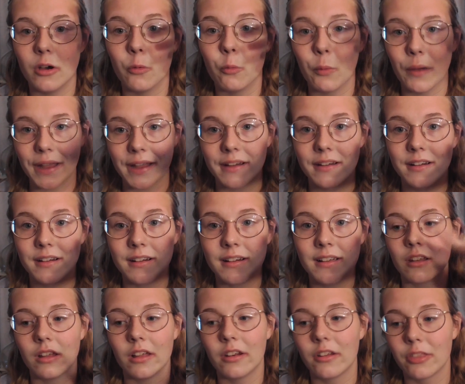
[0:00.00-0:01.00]
aware.
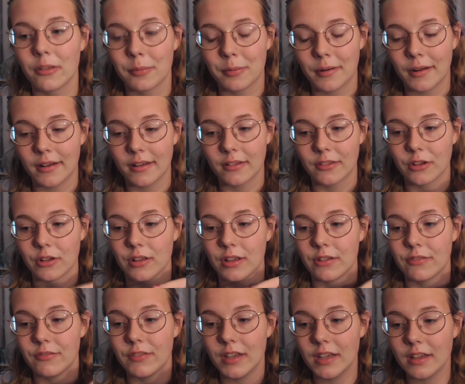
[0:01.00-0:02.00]
A lot of their products are
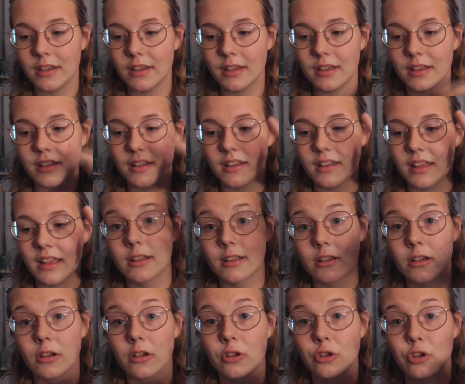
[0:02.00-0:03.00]
like vegan. They
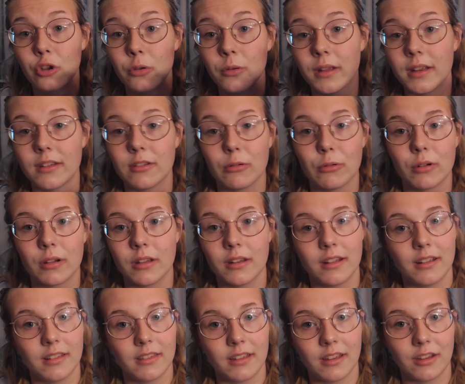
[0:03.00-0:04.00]
donate to
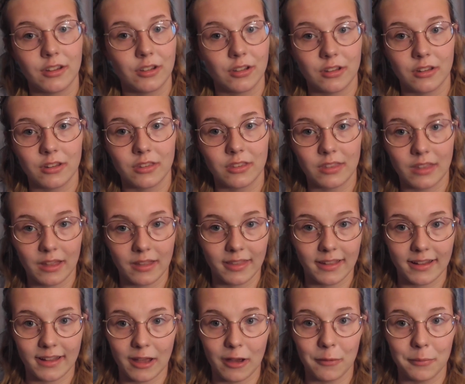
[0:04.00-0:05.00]
organizations that
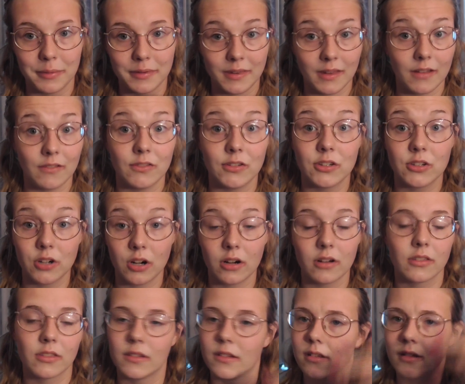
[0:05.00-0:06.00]
like help save
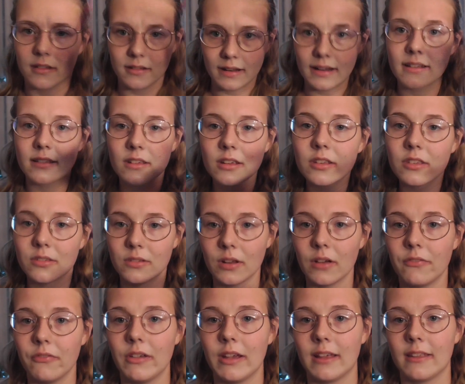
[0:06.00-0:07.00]
sharks and like just
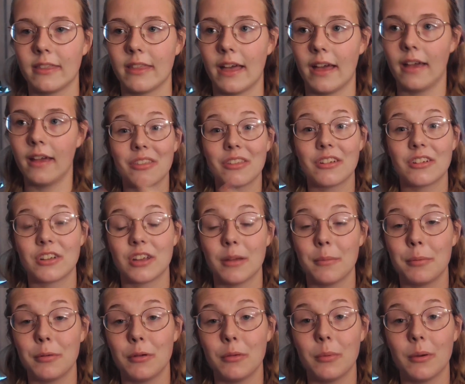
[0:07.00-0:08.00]
stuff like that. Their
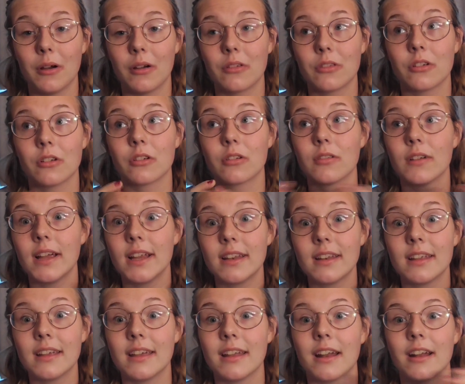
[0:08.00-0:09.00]
shampoo bars are
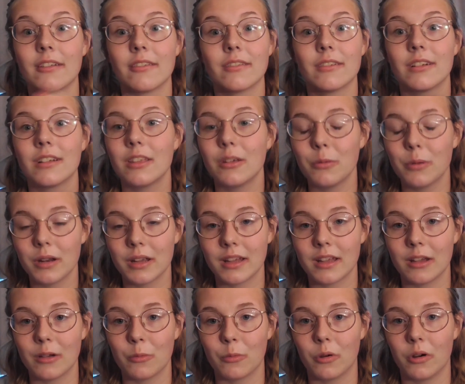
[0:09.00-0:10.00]
great and I really want to
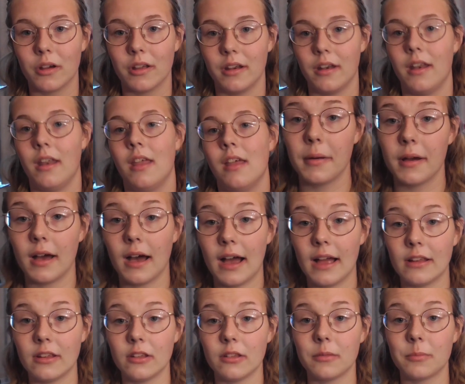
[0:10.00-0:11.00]
get one, but
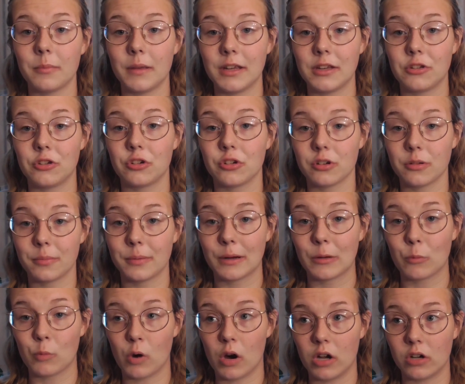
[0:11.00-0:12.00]
I just made sure to
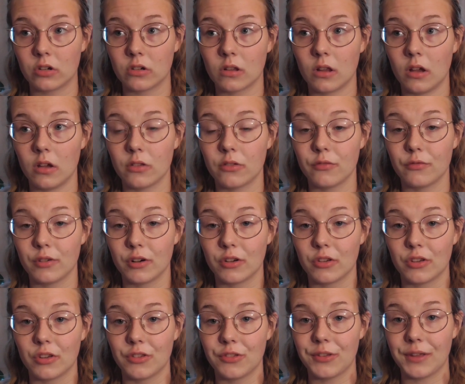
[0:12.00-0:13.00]
bring washcloths
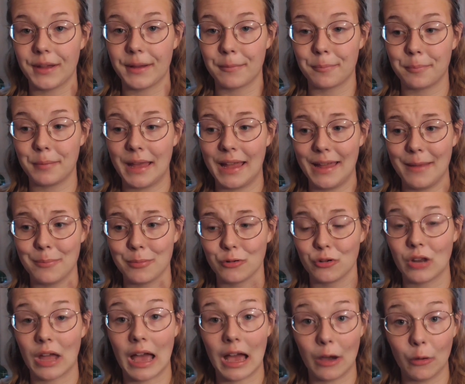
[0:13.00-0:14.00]
versus like paper
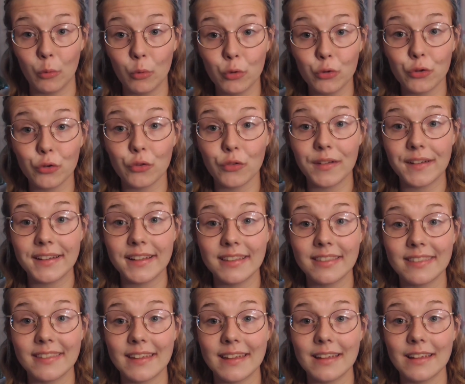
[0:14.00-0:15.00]
towels or
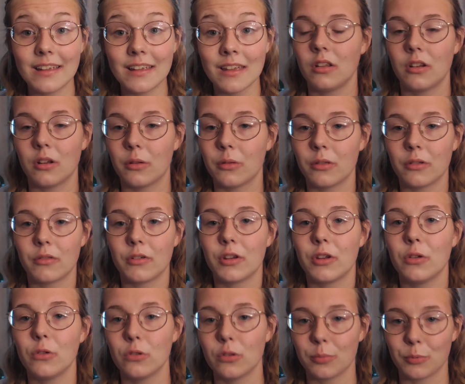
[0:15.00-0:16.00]
anything. You know, they're
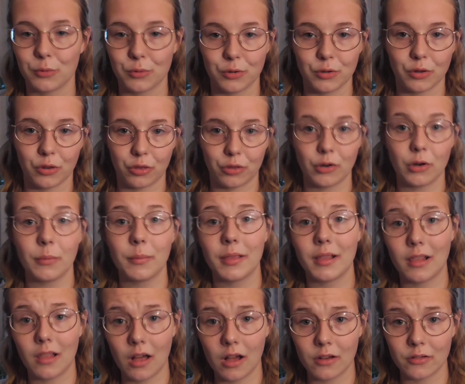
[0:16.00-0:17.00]
reusable. You just throw them in
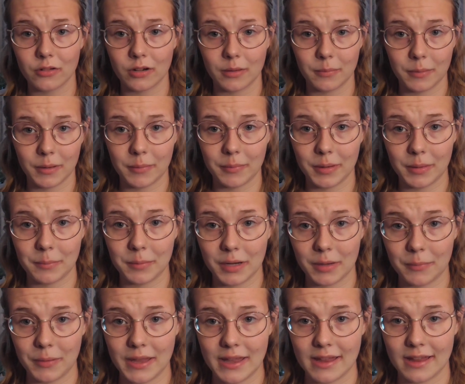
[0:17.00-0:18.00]
the laundry, bada bing,
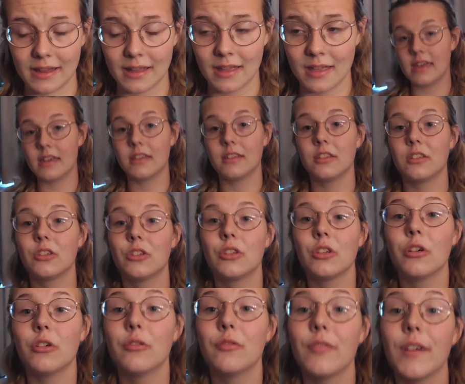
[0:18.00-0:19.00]
bada bang. And
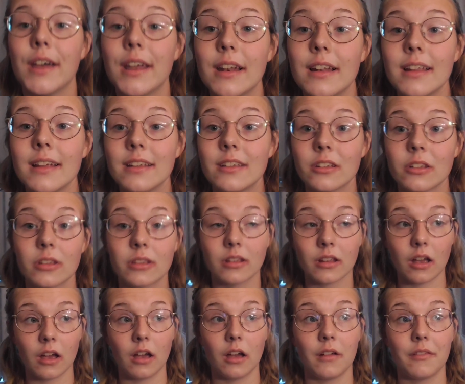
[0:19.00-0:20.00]
so finally, just
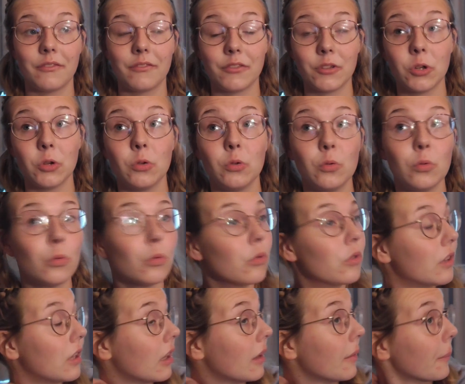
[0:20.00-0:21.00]
a few
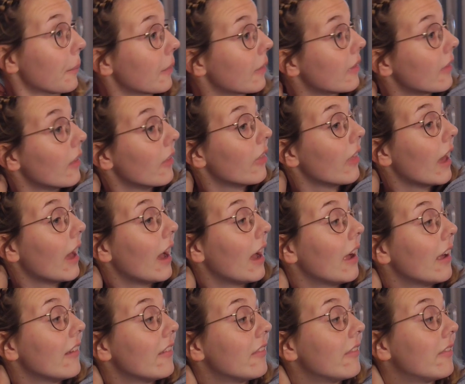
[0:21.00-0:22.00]
tips that
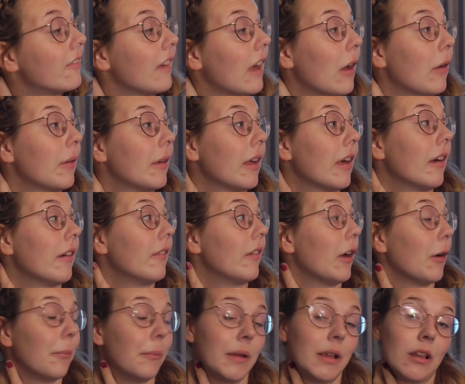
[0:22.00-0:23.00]
I've found have
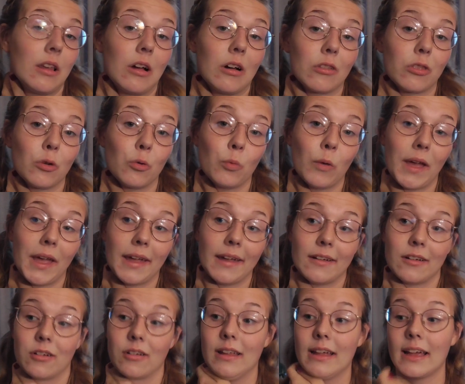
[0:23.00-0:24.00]
helped me along the way,
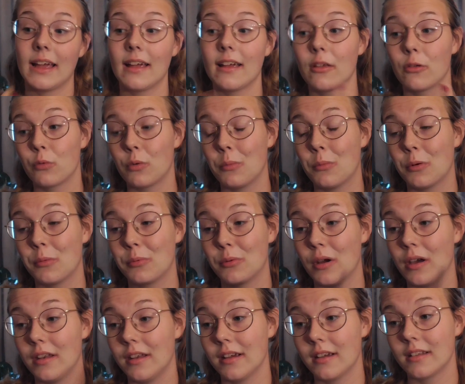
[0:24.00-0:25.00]
or like I guess one more
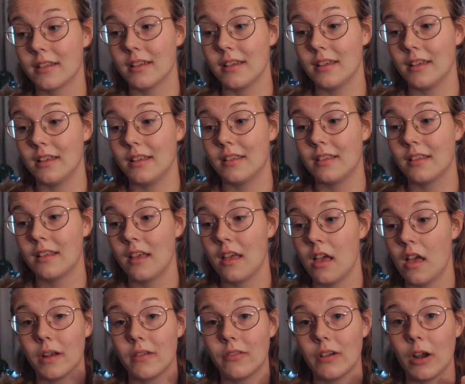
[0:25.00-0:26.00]
product is
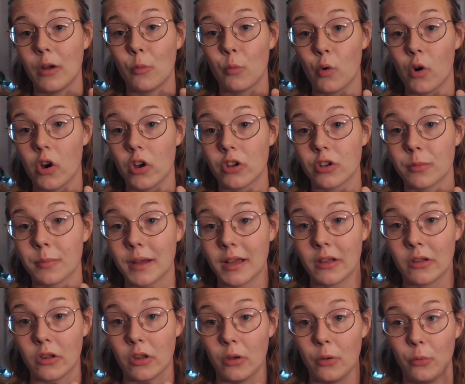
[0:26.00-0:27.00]
whenever I wash my
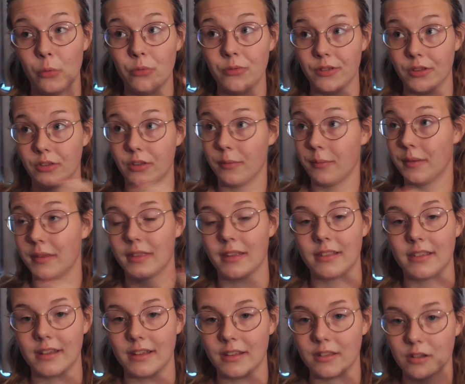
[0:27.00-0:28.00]
clothes clothes, just something
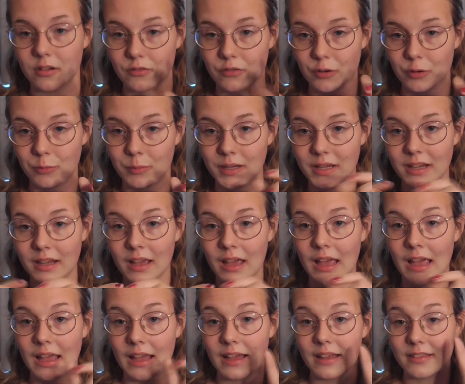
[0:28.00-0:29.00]
that's easier for me,
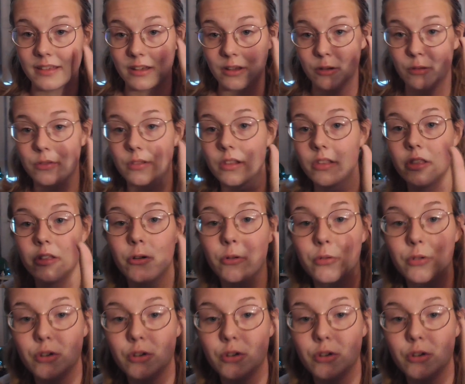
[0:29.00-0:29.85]
is I use the little